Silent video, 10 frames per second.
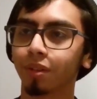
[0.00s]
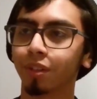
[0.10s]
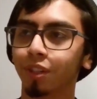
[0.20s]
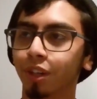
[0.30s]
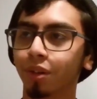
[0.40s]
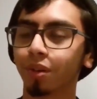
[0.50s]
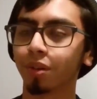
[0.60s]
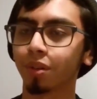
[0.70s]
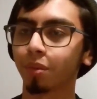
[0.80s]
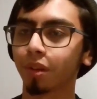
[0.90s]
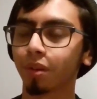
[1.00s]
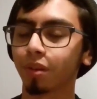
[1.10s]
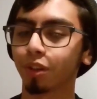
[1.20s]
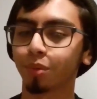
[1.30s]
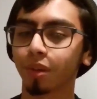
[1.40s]
gender or something
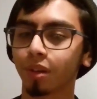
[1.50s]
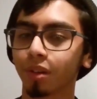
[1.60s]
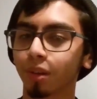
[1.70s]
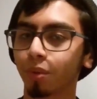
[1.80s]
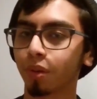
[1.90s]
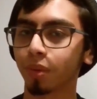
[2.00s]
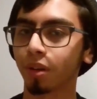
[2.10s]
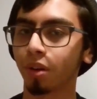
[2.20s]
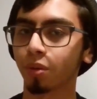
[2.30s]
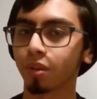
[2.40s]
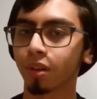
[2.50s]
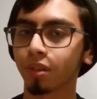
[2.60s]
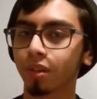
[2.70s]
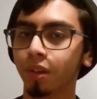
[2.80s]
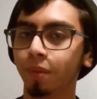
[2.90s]
just because I want to play Hogwarts Legacy,